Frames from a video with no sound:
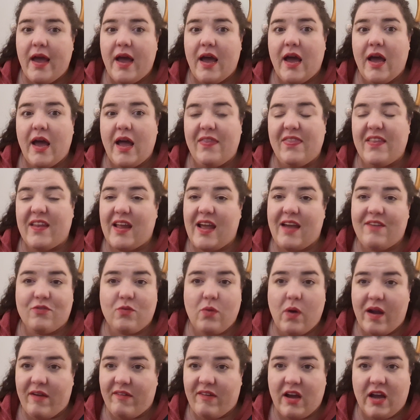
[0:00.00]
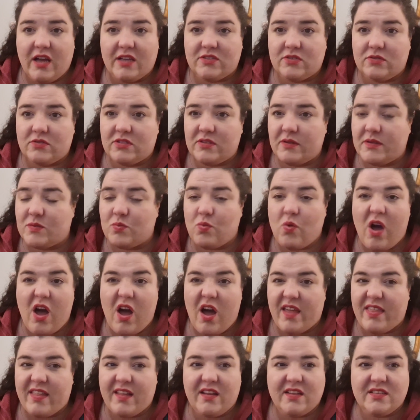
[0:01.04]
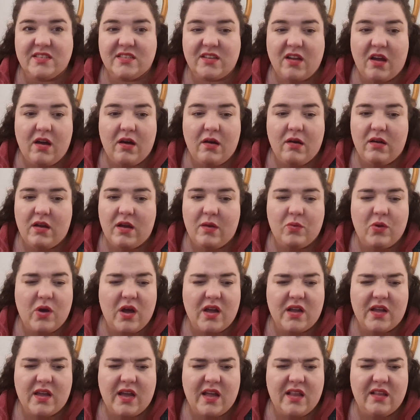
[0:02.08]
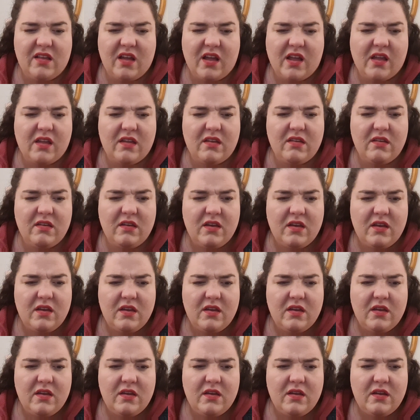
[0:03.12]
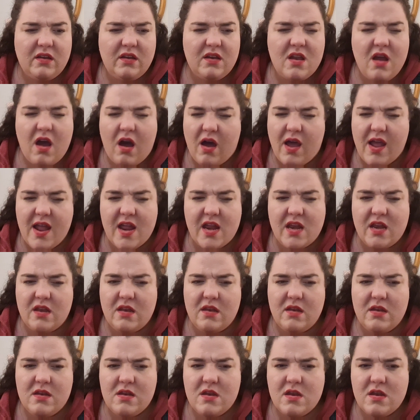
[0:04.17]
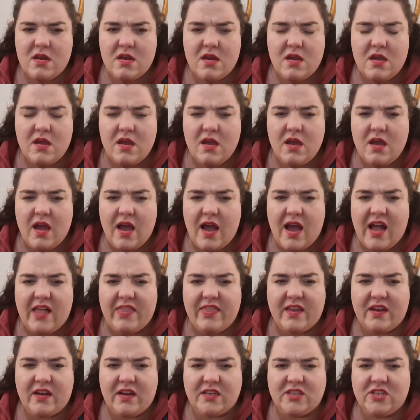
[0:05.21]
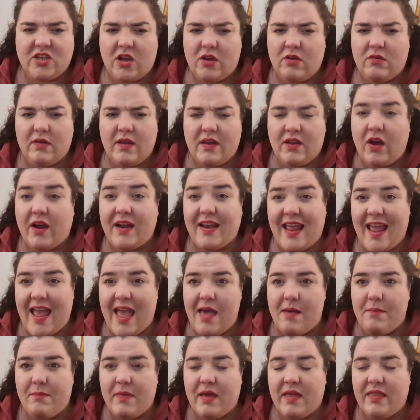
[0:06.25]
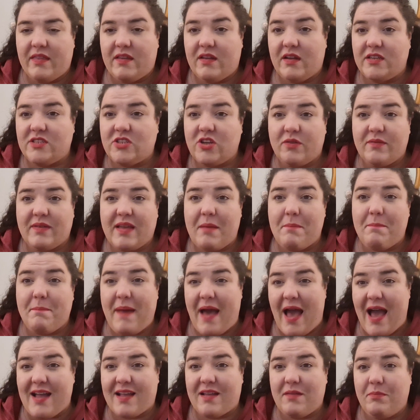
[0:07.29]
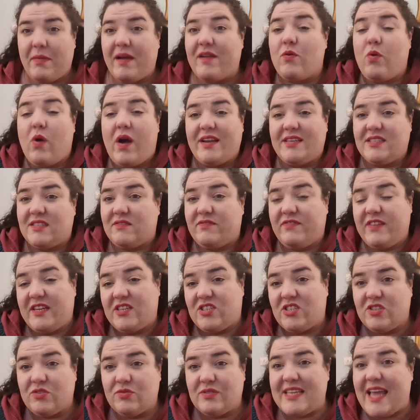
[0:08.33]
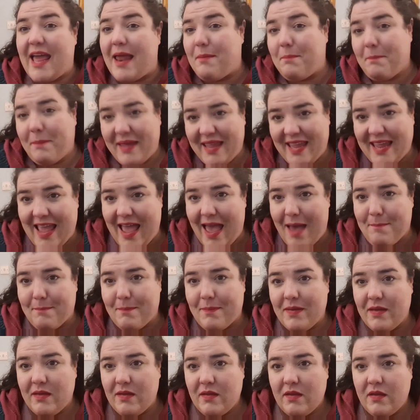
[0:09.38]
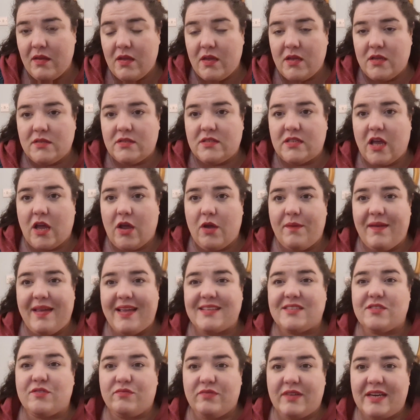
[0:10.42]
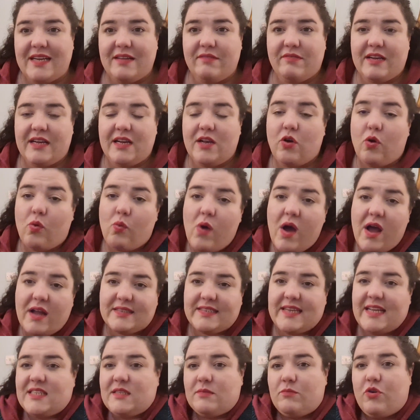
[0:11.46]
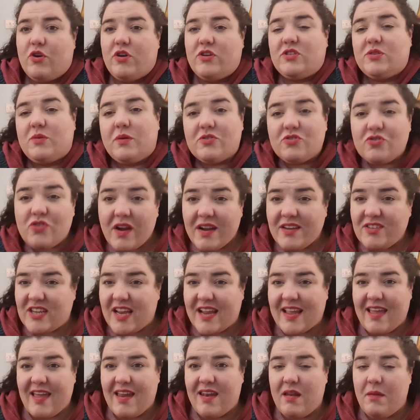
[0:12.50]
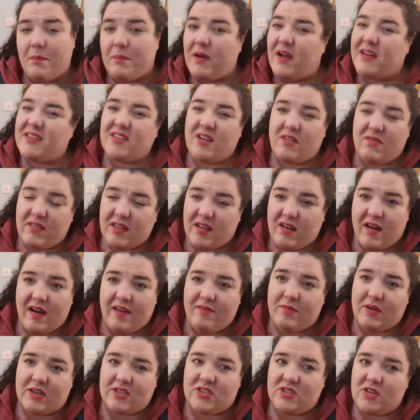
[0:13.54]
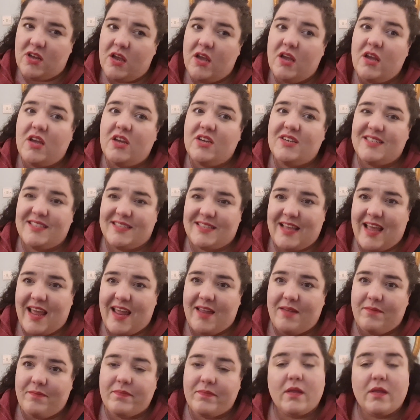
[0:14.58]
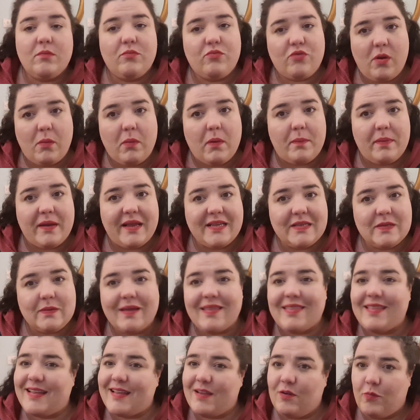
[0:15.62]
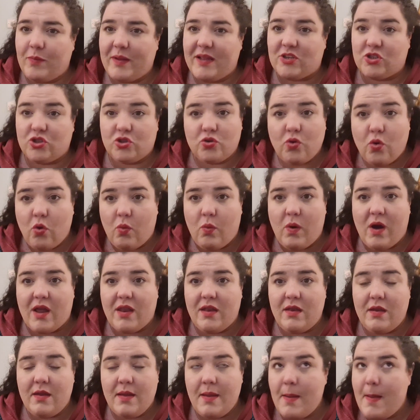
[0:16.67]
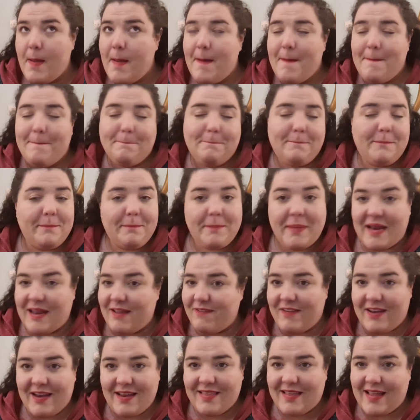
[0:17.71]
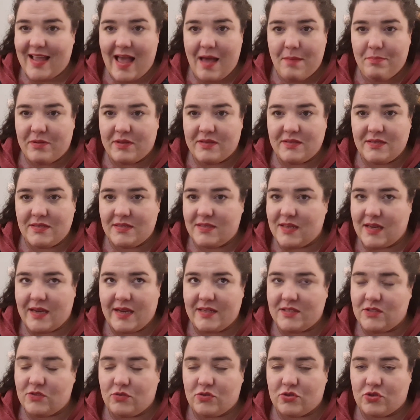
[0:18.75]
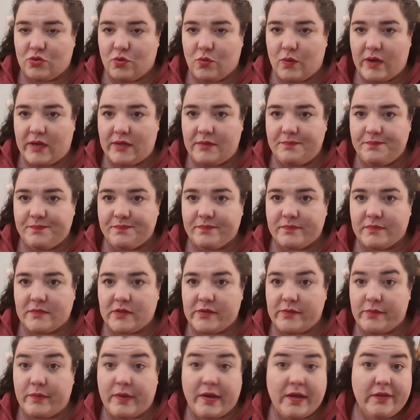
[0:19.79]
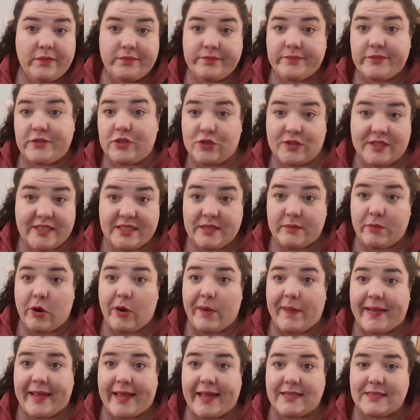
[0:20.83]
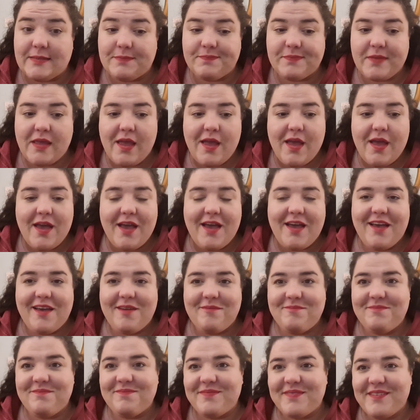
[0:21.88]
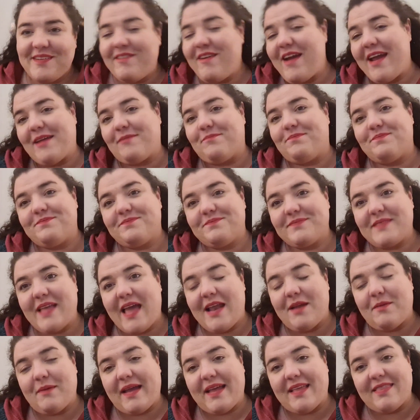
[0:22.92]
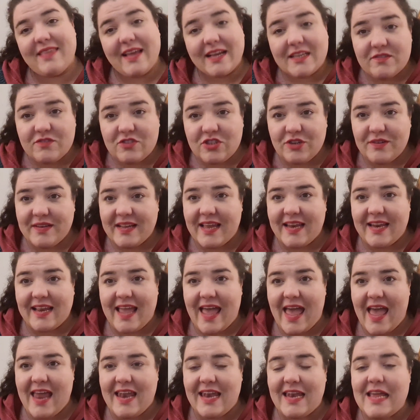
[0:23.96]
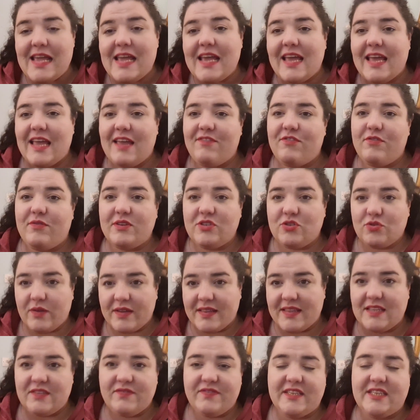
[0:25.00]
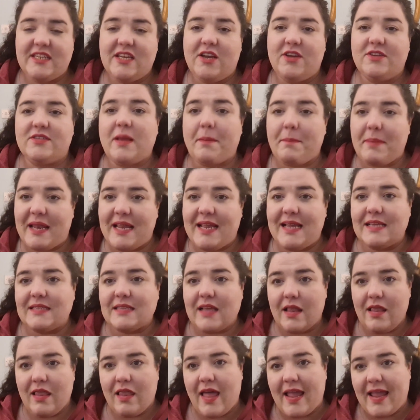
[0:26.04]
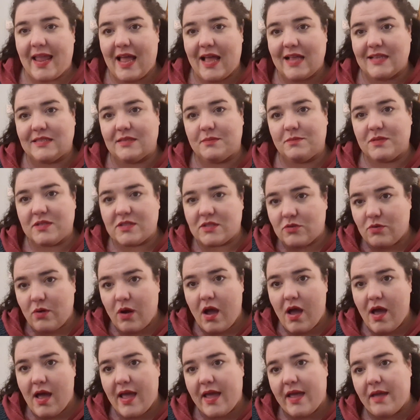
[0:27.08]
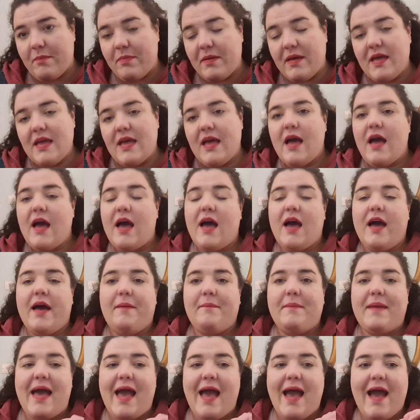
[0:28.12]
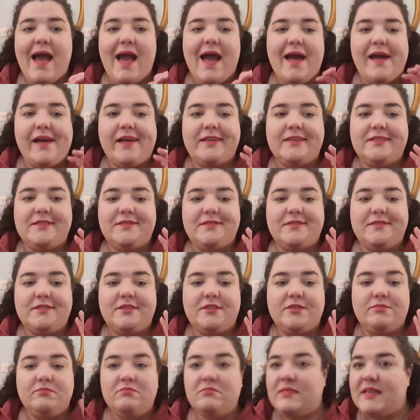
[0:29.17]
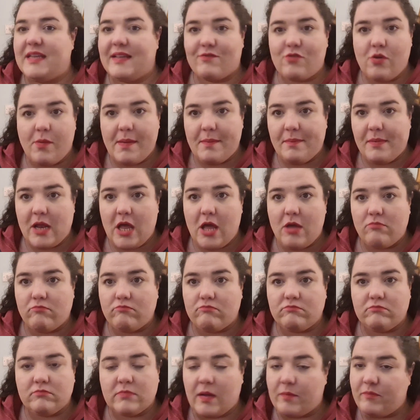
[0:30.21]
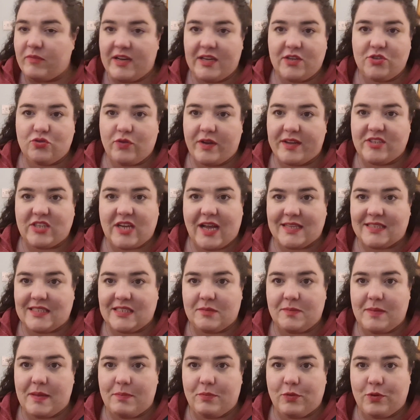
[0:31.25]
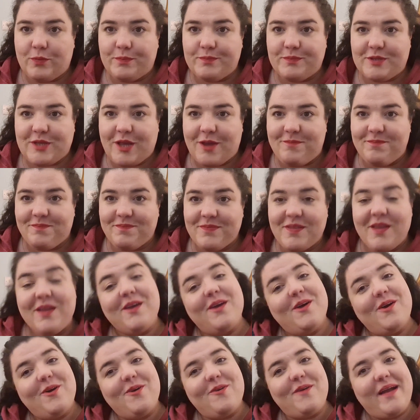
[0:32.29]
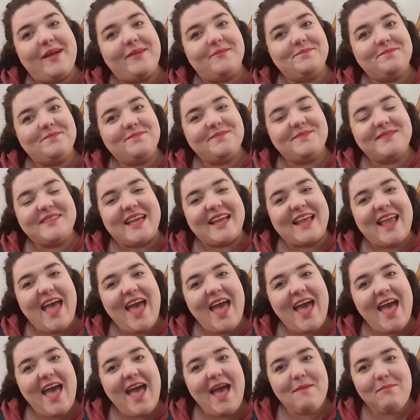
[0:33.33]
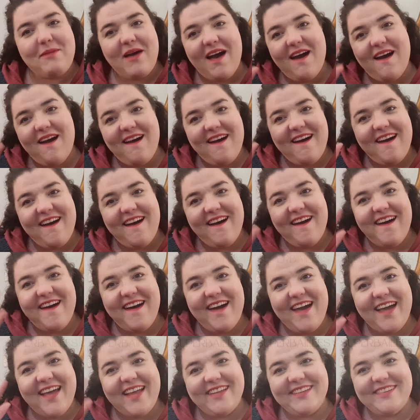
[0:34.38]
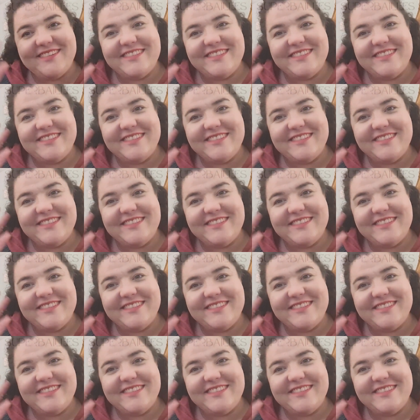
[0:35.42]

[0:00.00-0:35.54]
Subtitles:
And then I have choir rehearsal, so it's work. I think I start work at like 9, and then I don't 9 a.m. and then I don't get back. My choir doesn't finish until 10 p.m. So it's a really, really long work day tomorrow. So I'll try and check in, but I don't think I'll have much to say, probably. So I think it will be a short one. But if anything happens and suddenly it's not a short one, well, you'll see tomorrow, I guess. Great. Anyway, thanks for tuning in again. If you're enjoying these videos, please like and subscribe, and leave a comment below. I'm really enjoying chatting to people. So, all right, take care, bye.